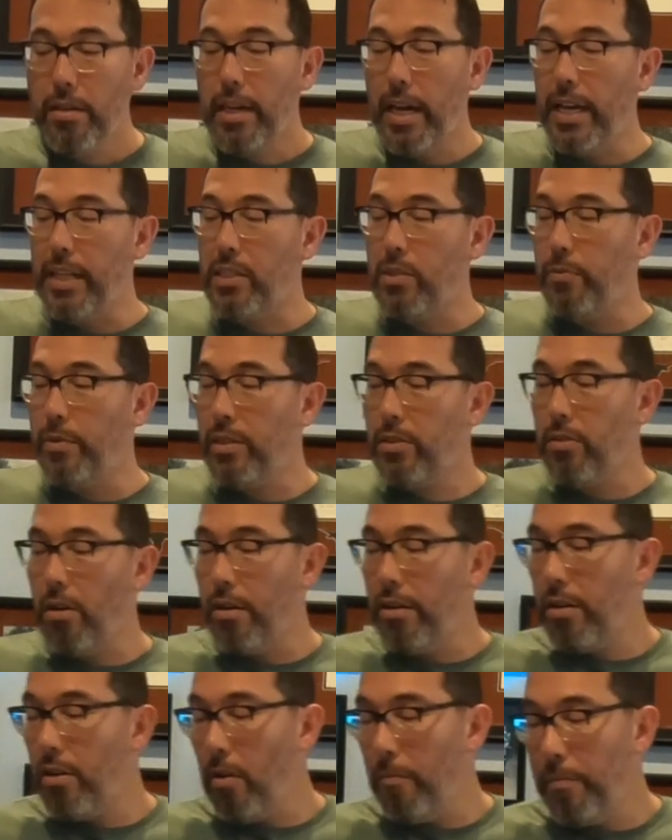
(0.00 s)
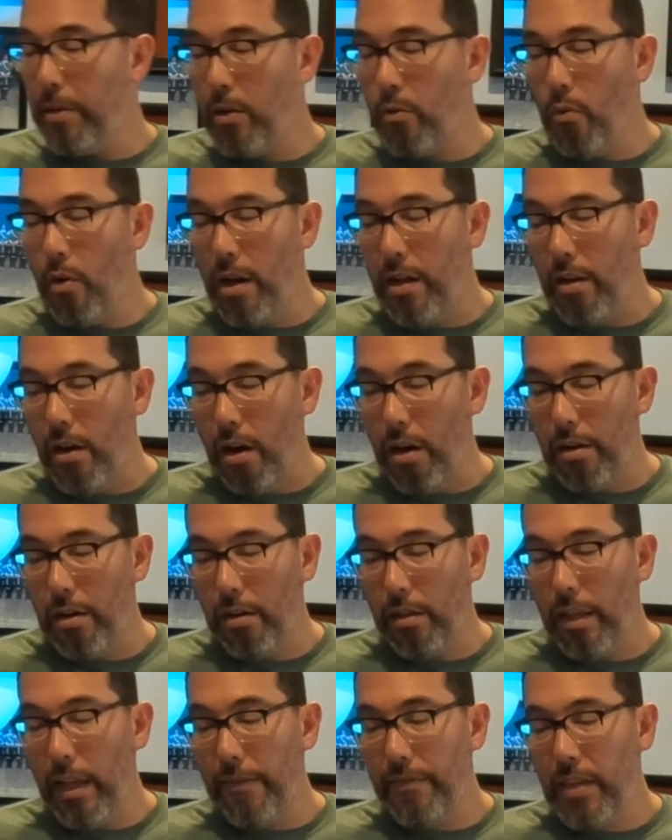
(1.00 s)
Okay, so we started on beat 1 on
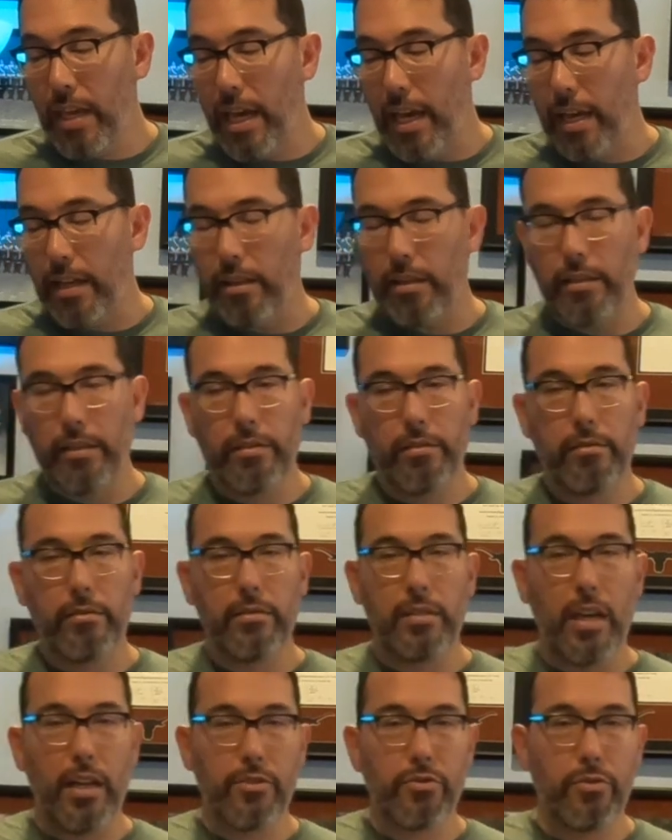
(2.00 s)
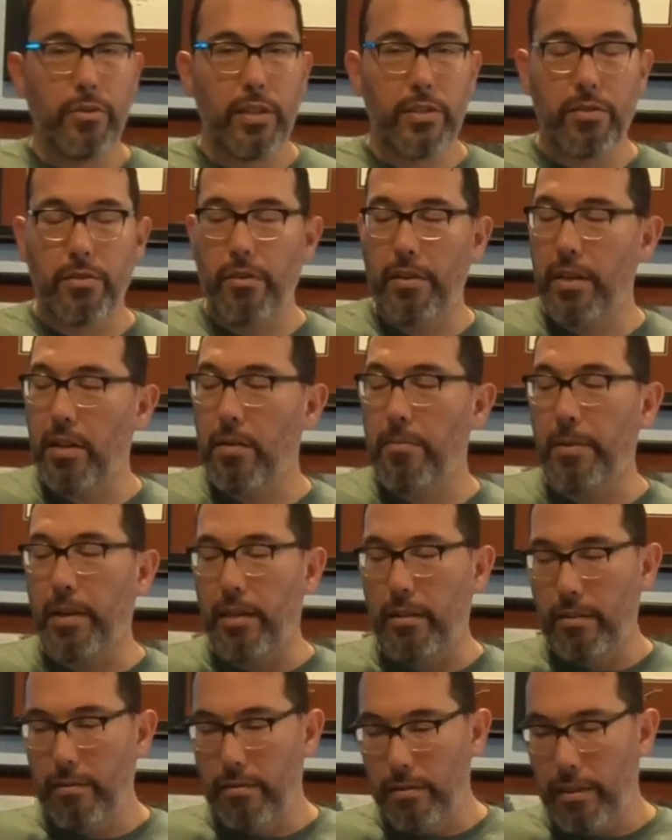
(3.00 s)
our left hand. A little non-traditional there,
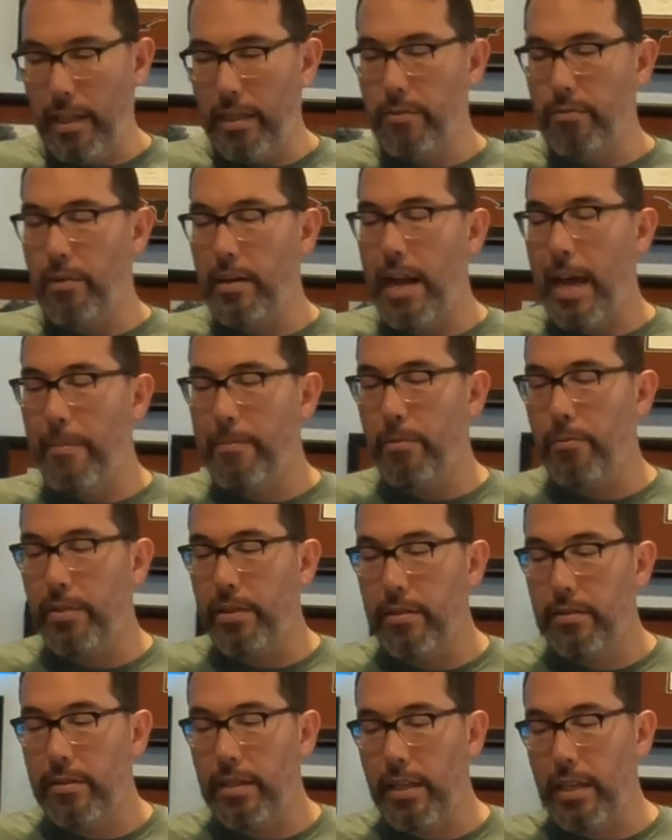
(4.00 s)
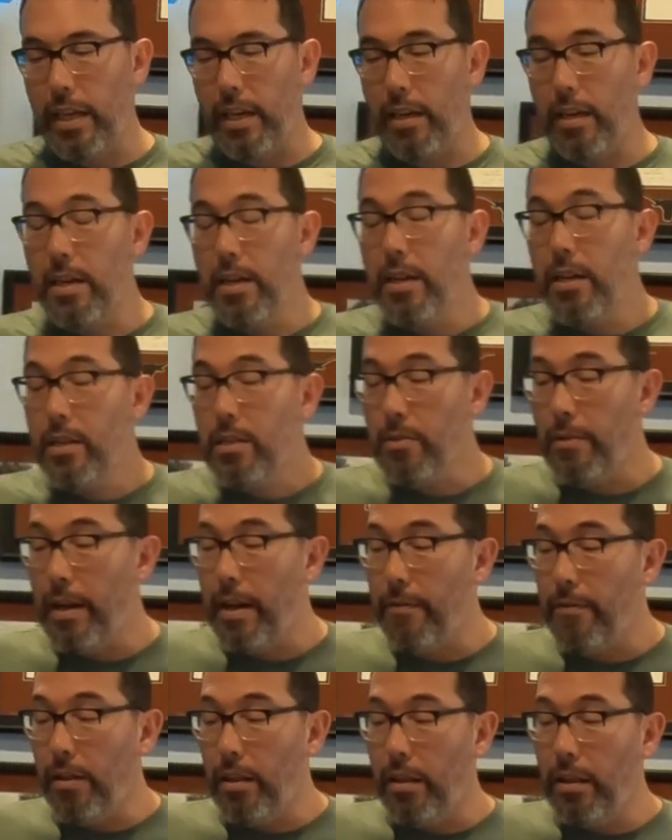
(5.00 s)
but that's what happened with the sticking. So we
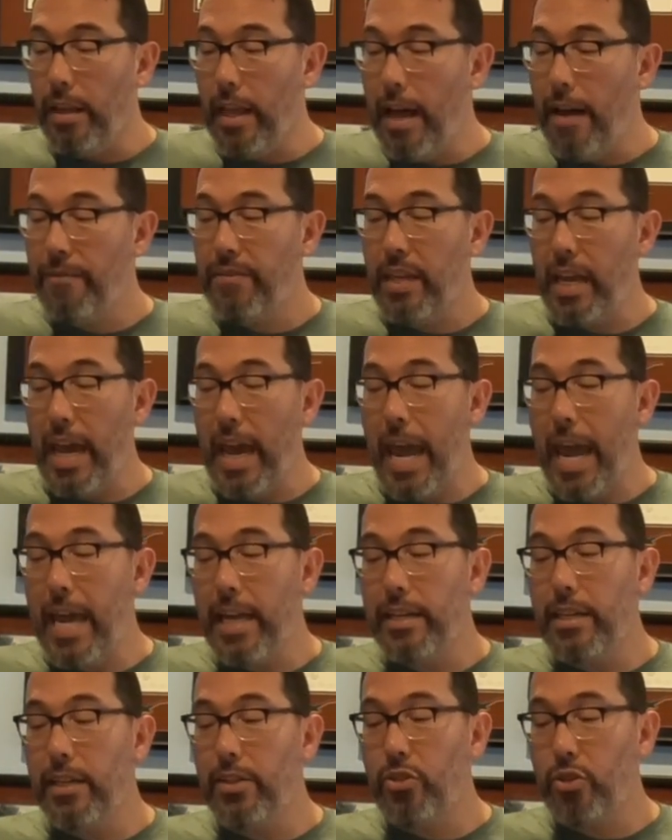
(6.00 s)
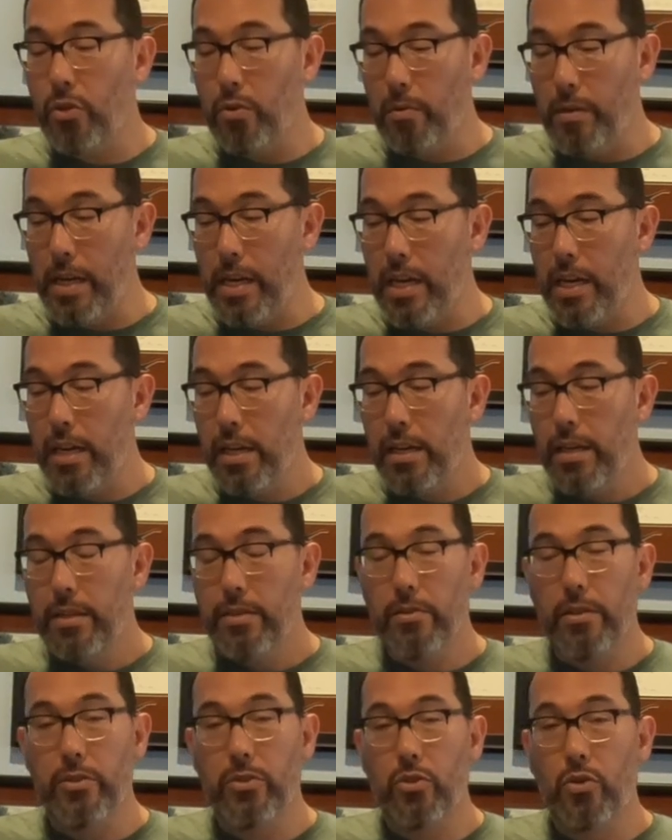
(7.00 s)
have left and 2 E,
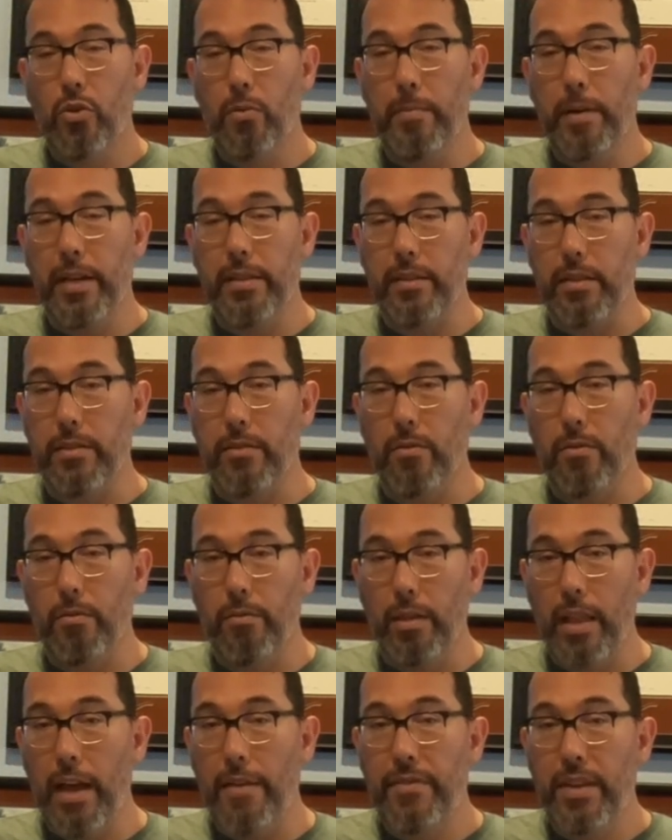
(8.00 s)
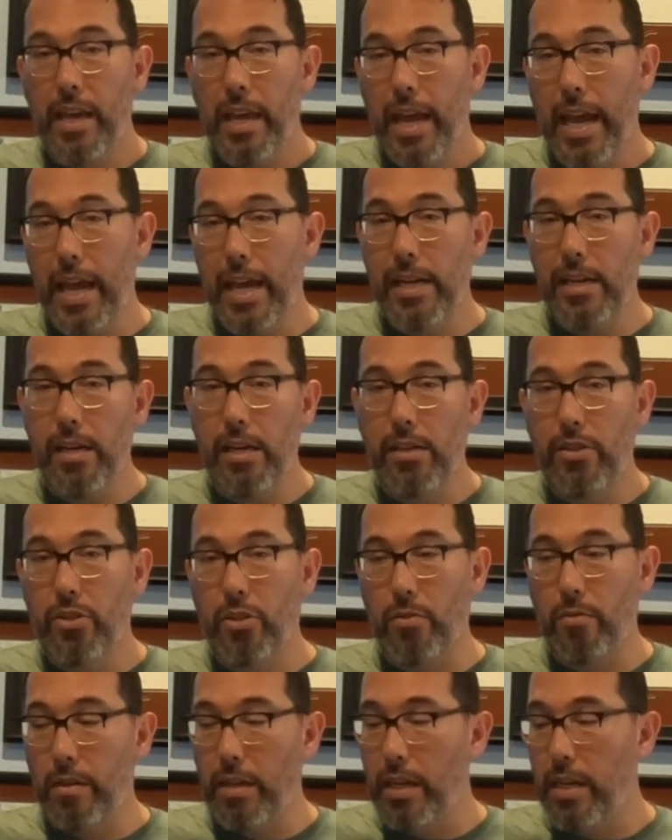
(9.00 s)
so it's 2 buzzes. Left and
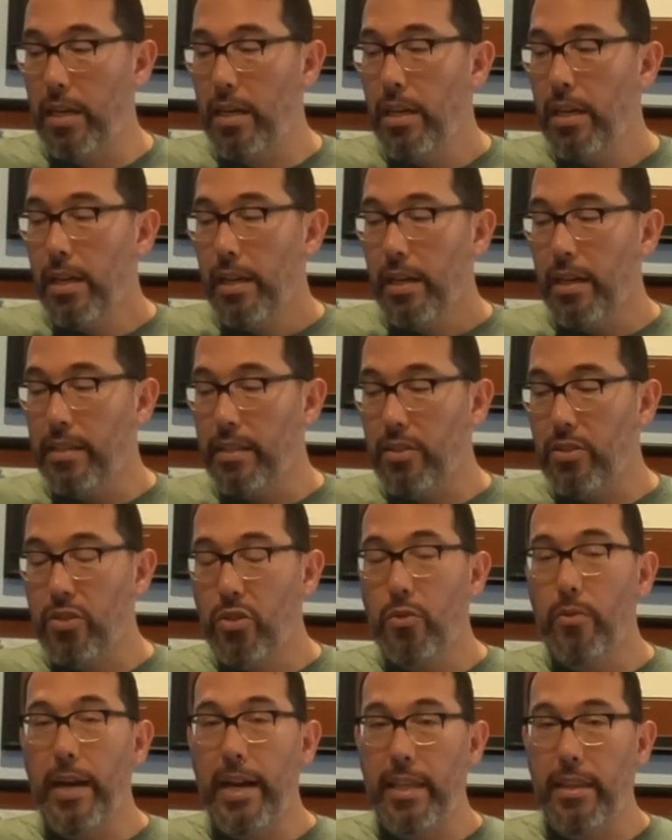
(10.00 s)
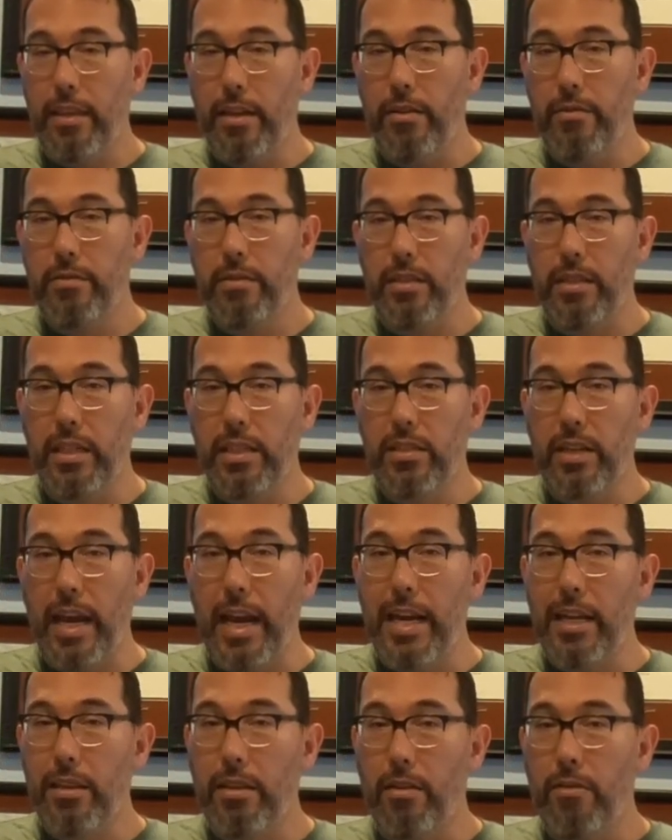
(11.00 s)
2 E, because it's 2 8th notes, and each
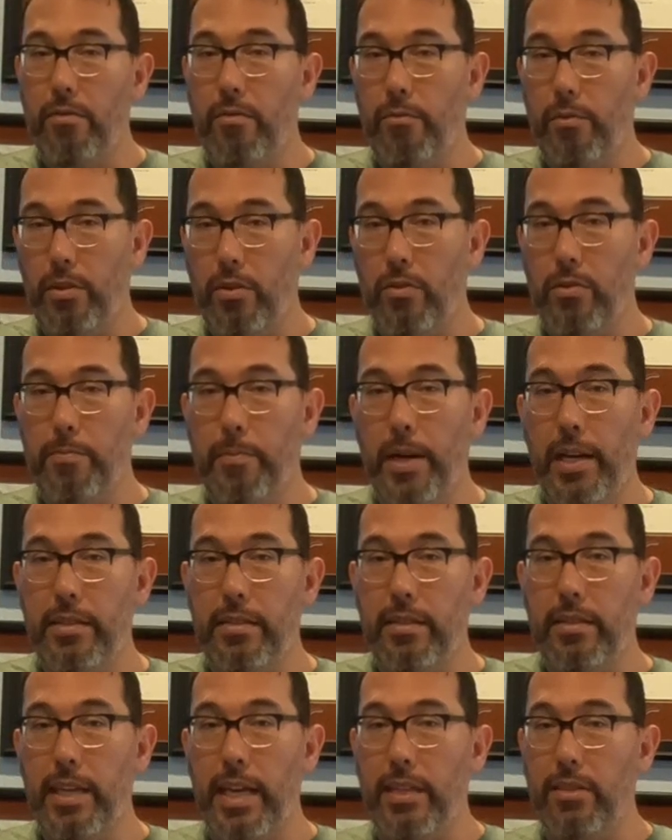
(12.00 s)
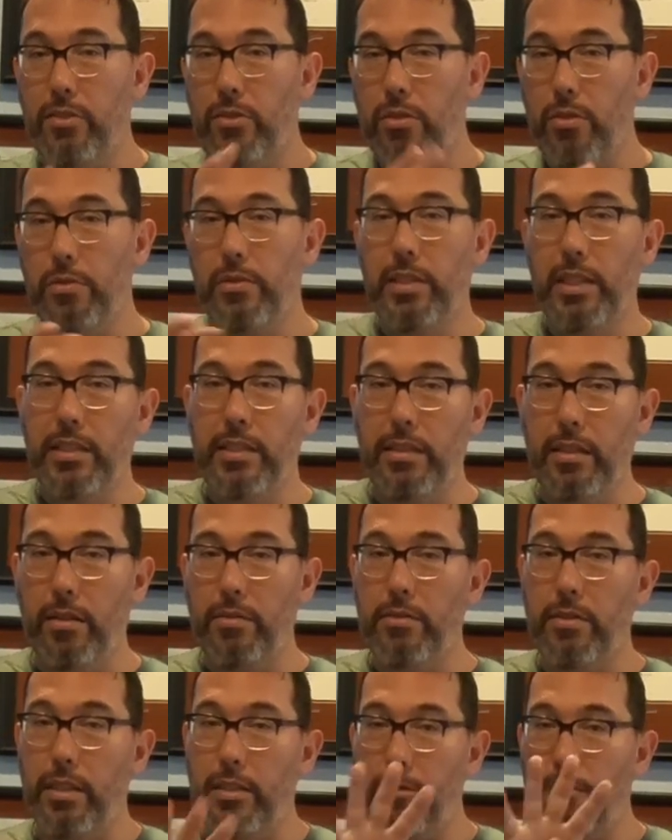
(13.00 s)
8th note with those buzzes has 2 60
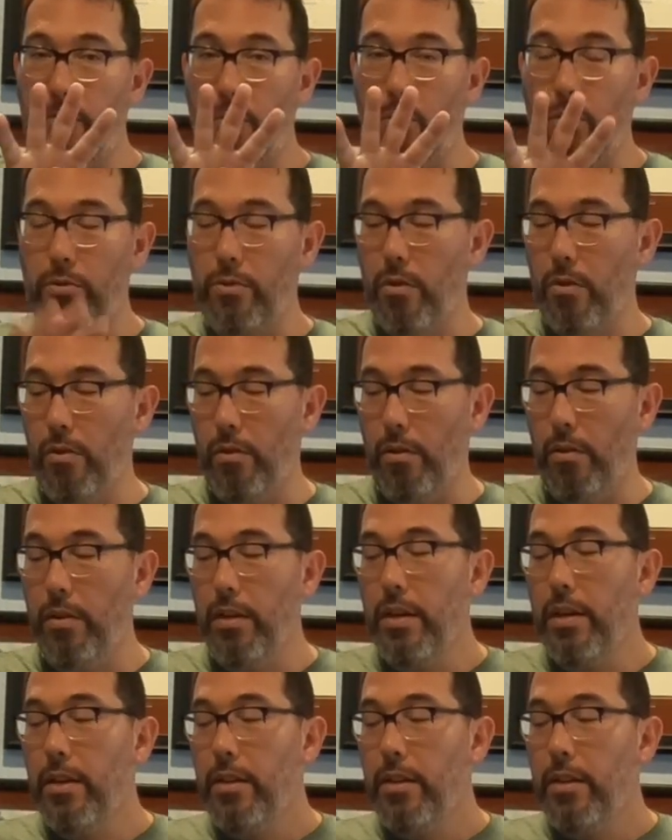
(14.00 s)
notes. That's 4 total.